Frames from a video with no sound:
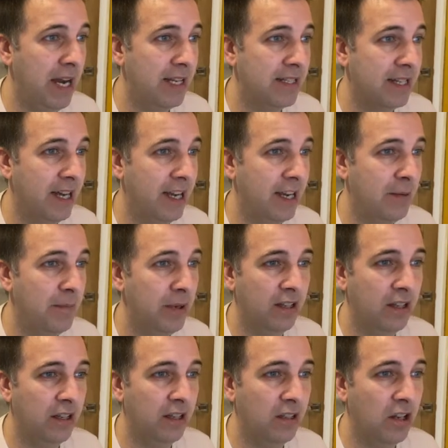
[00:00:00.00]
time,
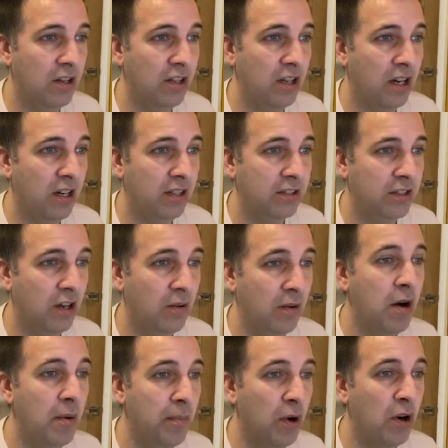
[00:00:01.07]
longer,
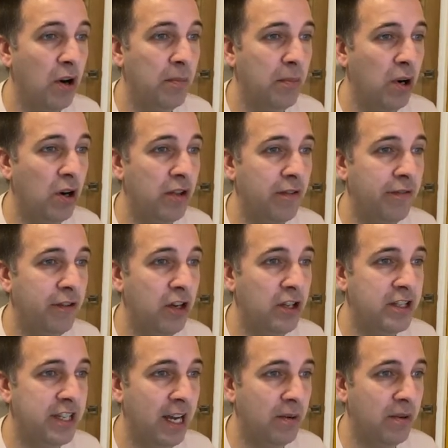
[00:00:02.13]
so more than
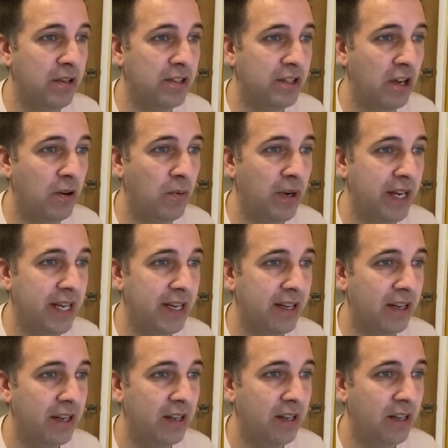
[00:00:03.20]
30 hours a week,